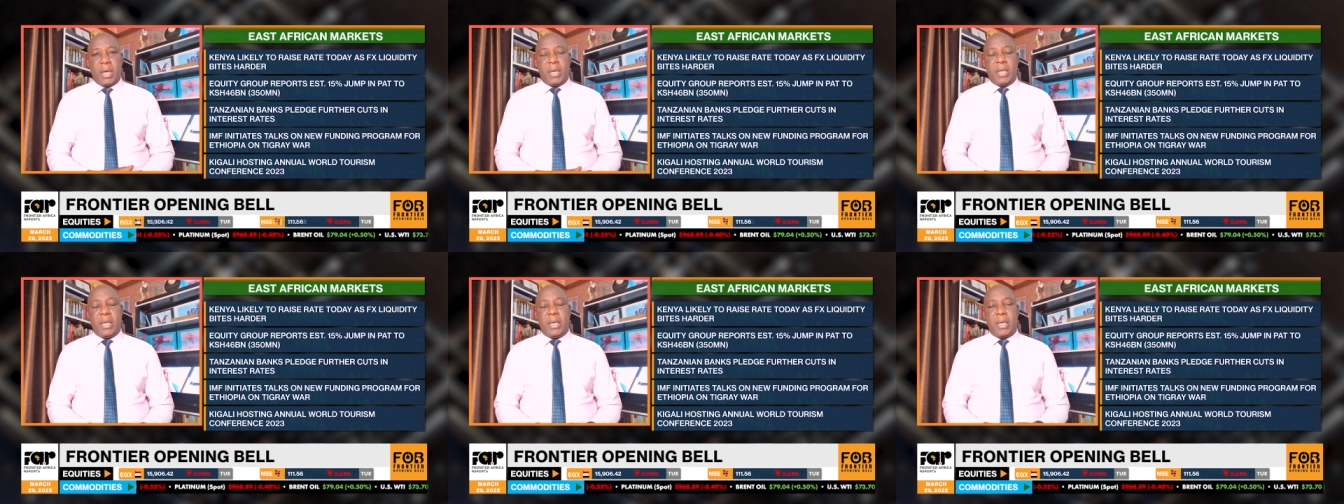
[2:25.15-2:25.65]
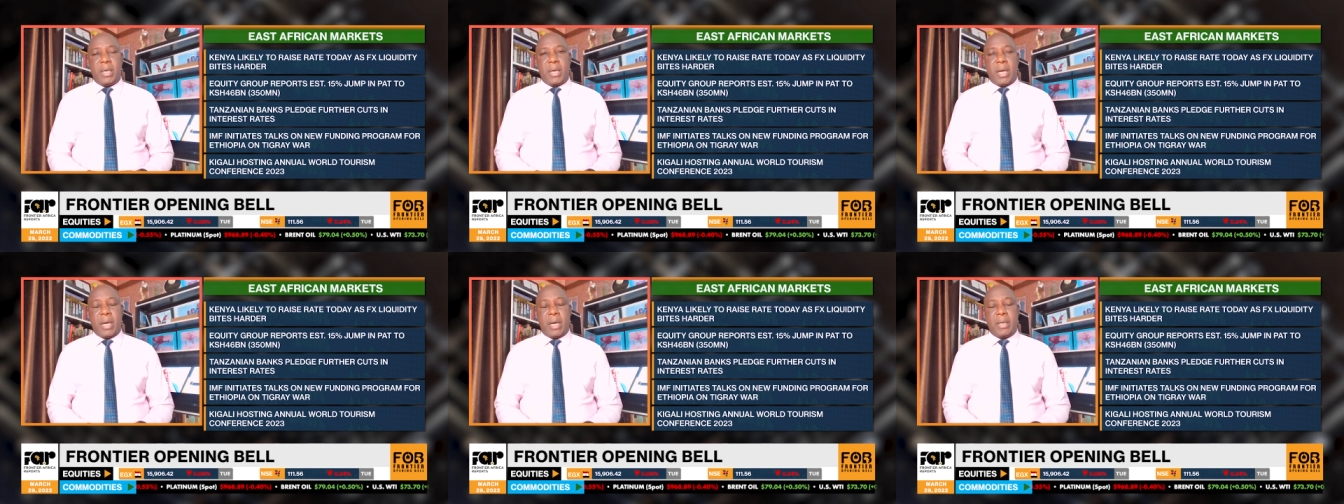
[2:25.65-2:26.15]
The
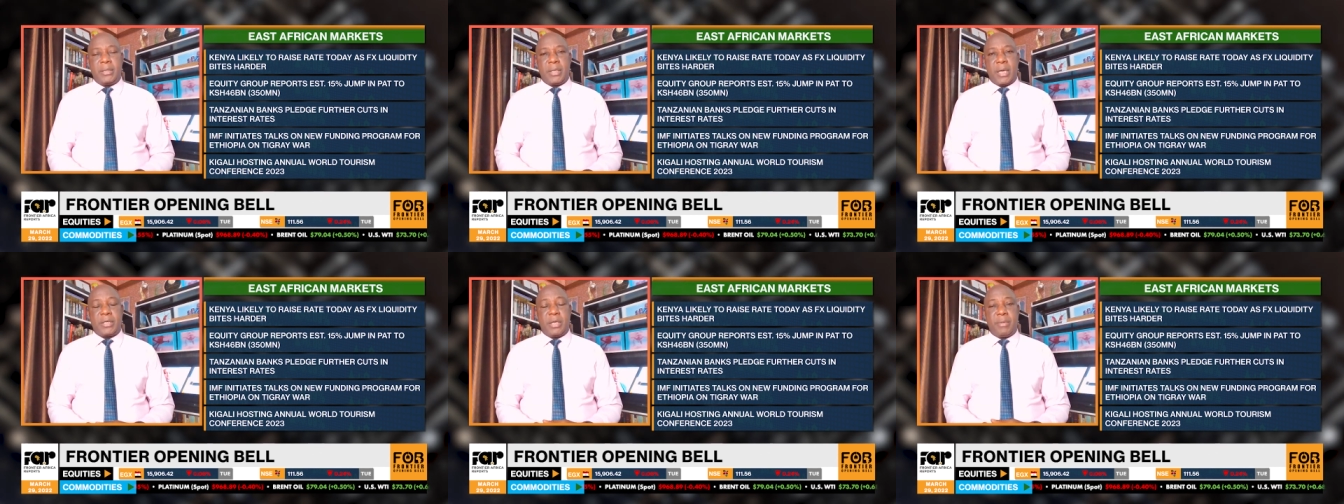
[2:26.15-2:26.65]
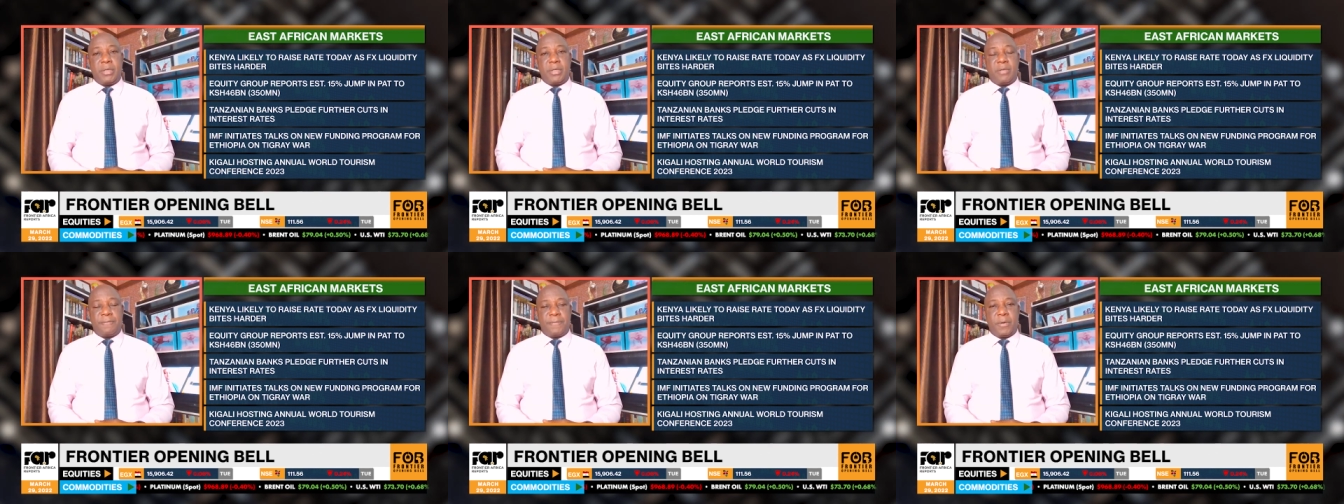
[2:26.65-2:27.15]
International
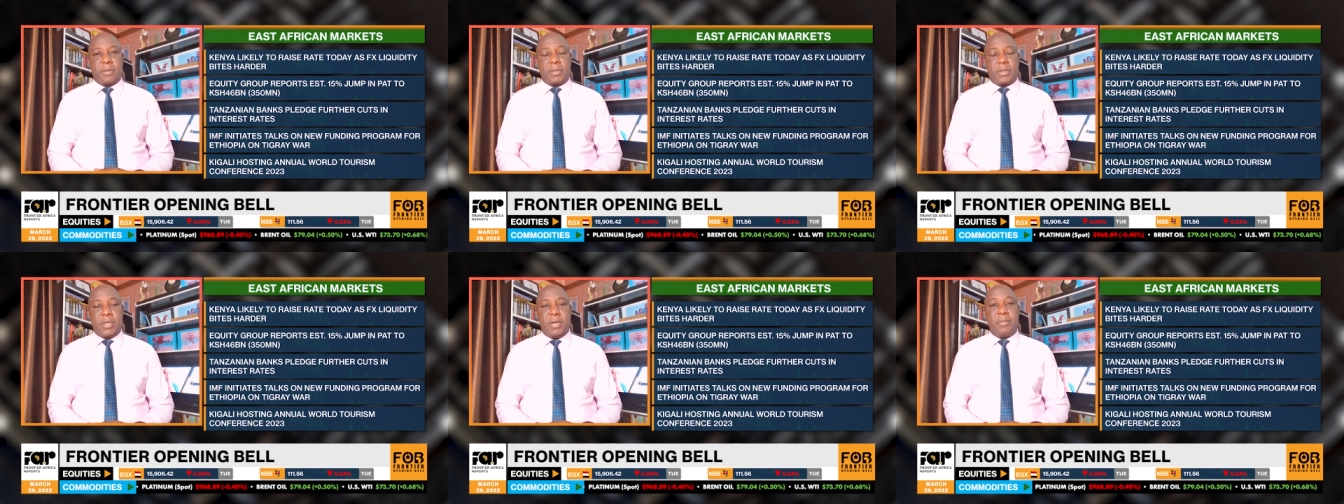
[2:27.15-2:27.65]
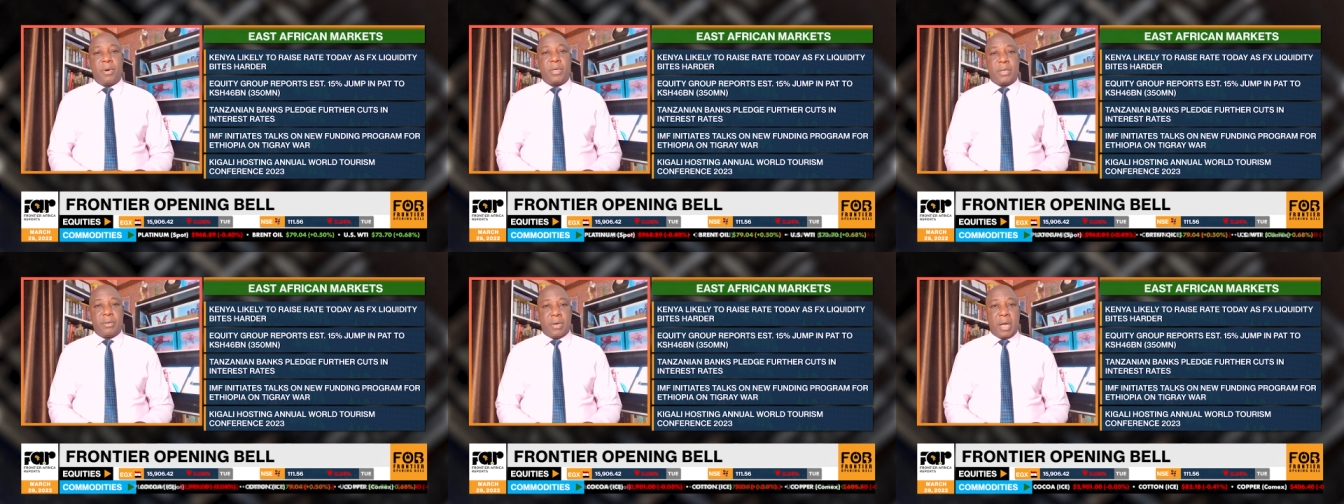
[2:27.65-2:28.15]
Monetary Fund team on
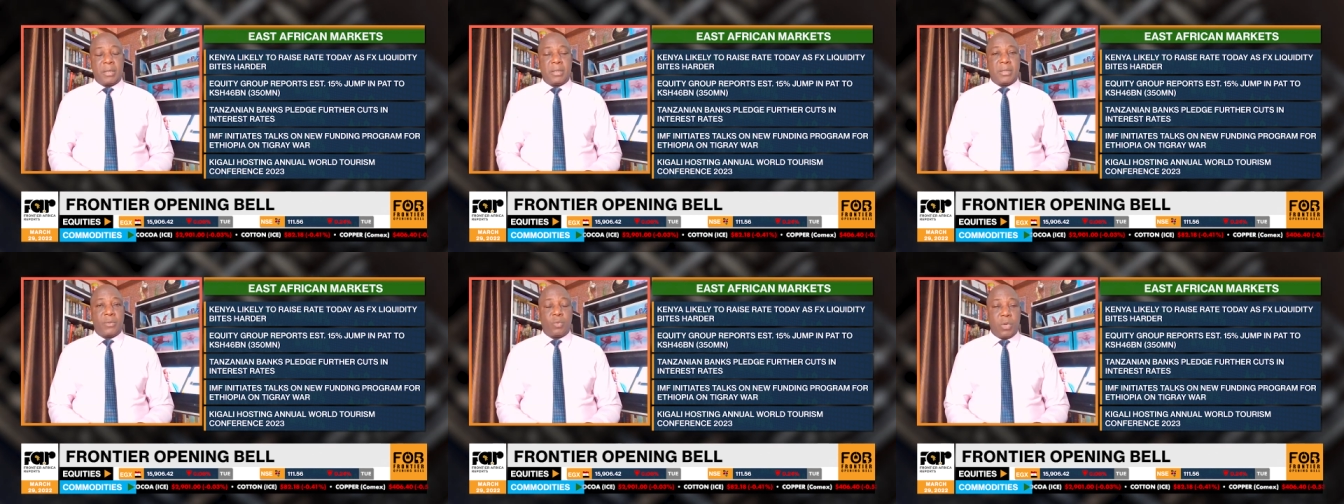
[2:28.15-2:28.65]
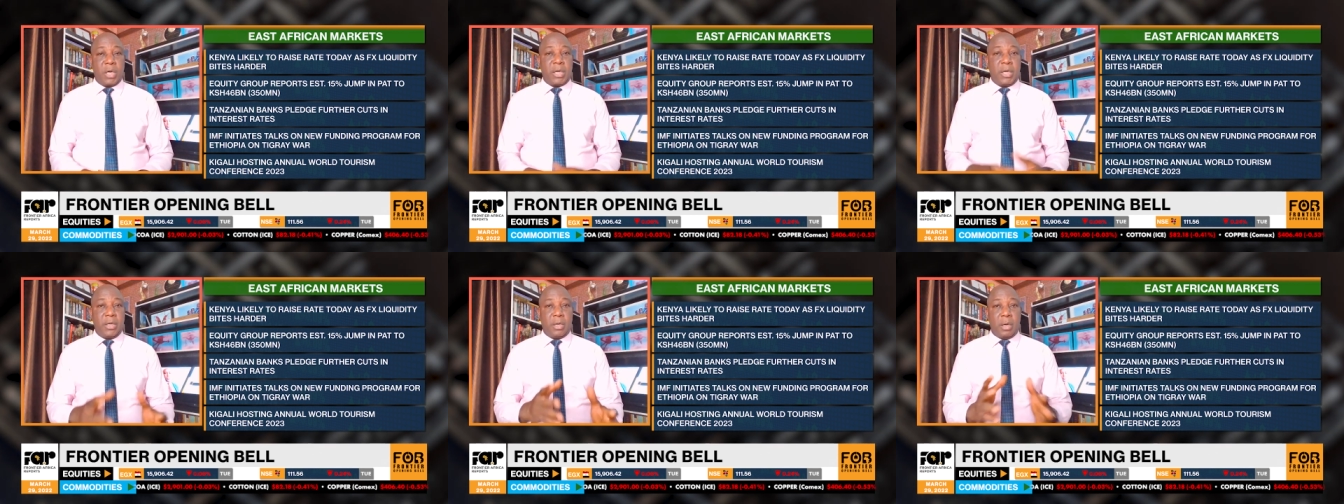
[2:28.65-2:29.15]
the ground is
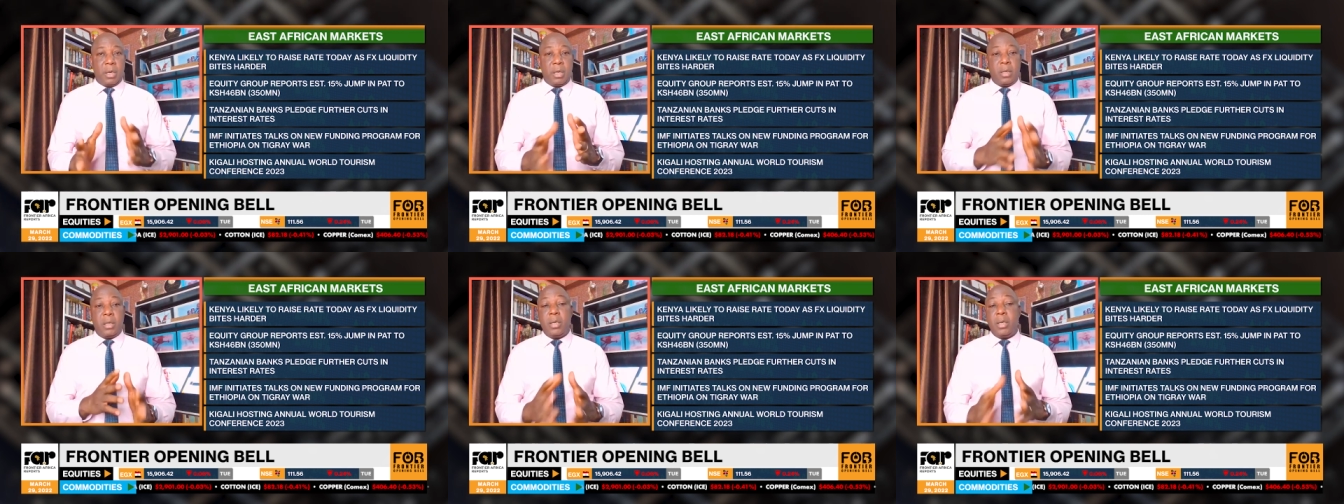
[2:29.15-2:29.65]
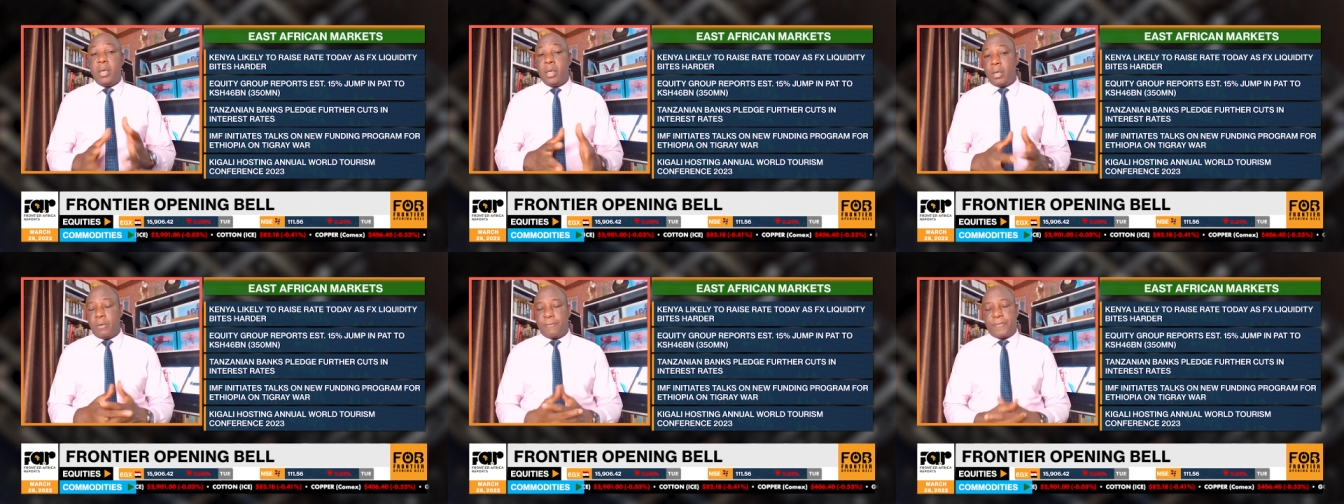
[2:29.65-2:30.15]
working on a
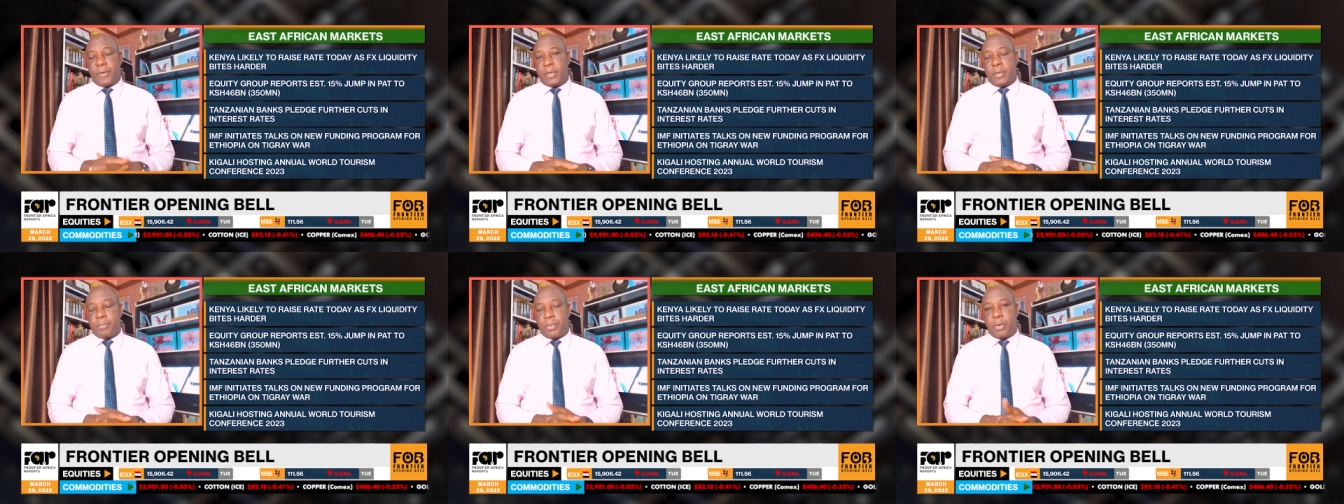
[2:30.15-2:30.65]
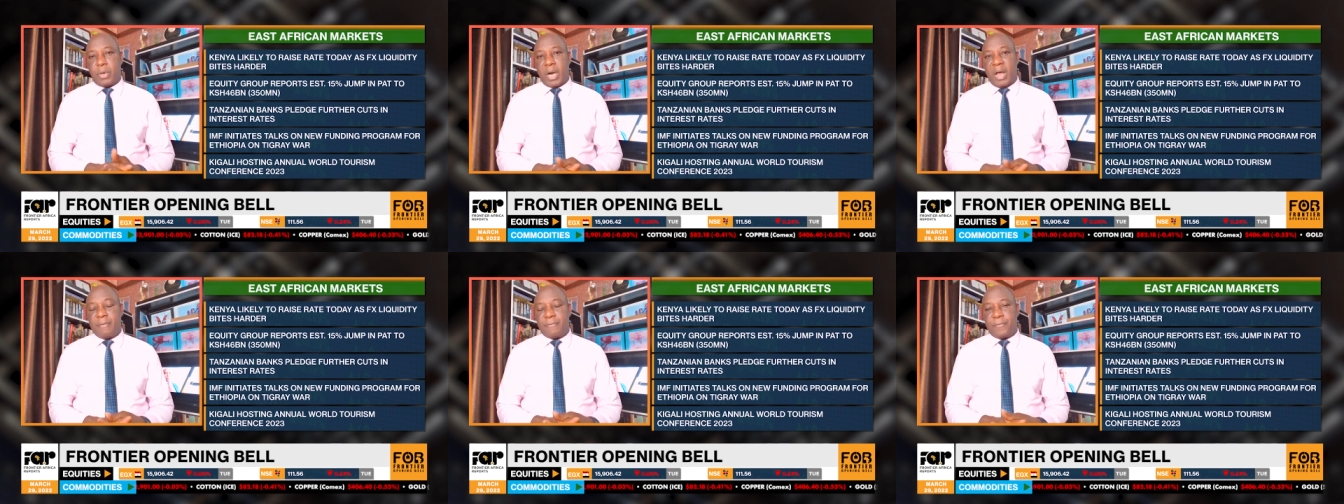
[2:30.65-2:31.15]
new funding
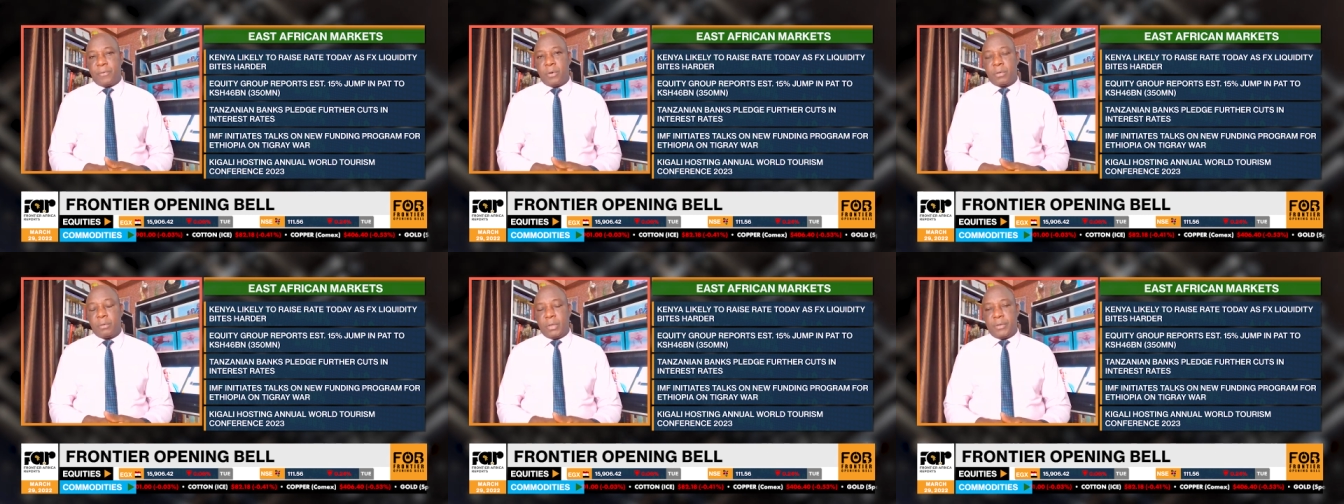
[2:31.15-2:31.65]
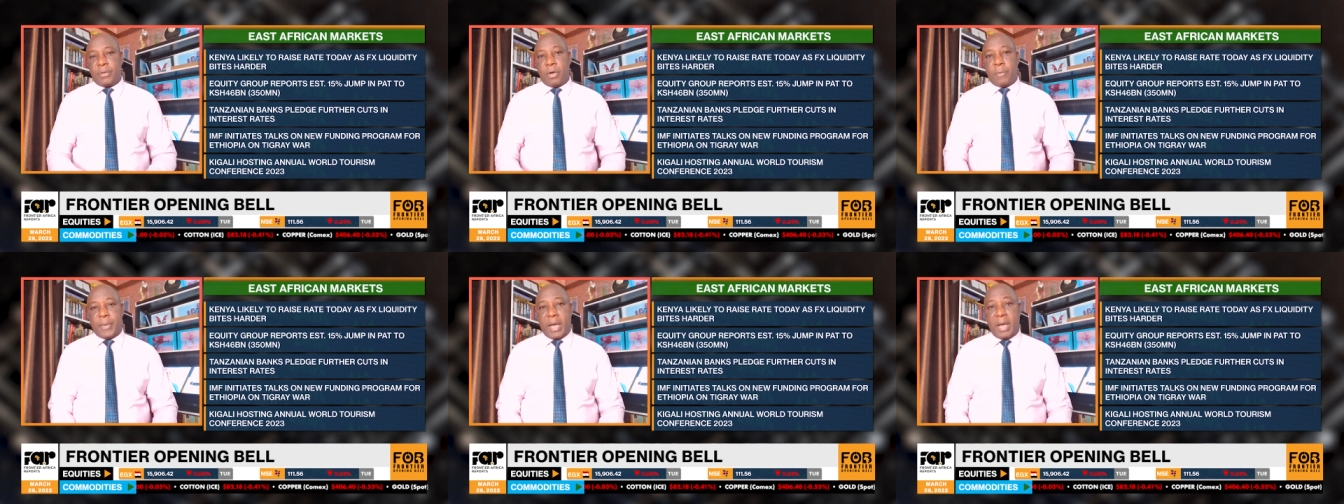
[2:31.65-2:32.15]
program for
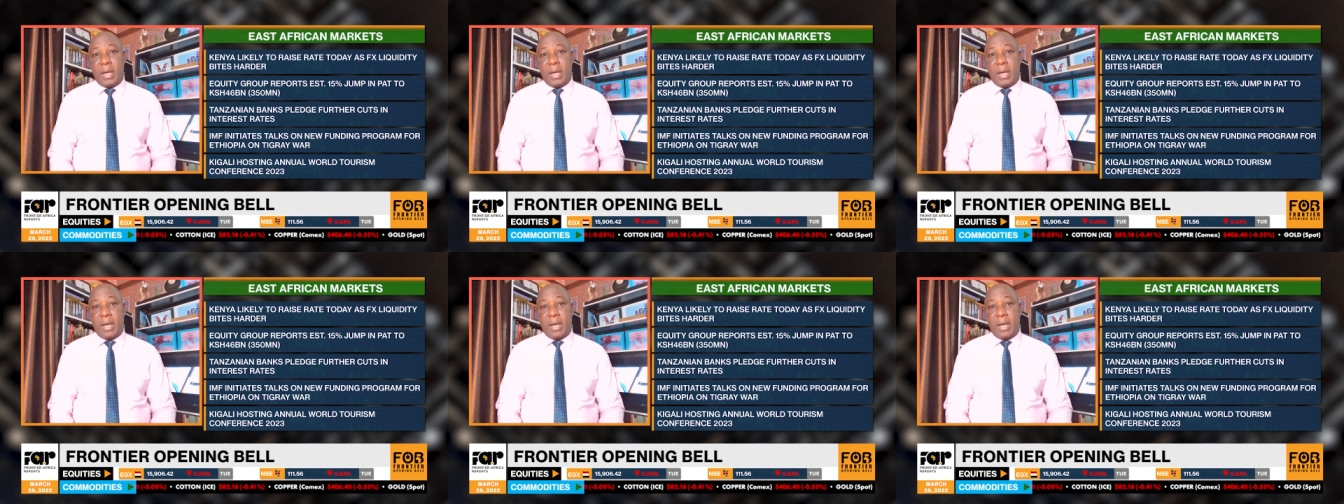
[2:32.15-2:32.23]
Ethiopia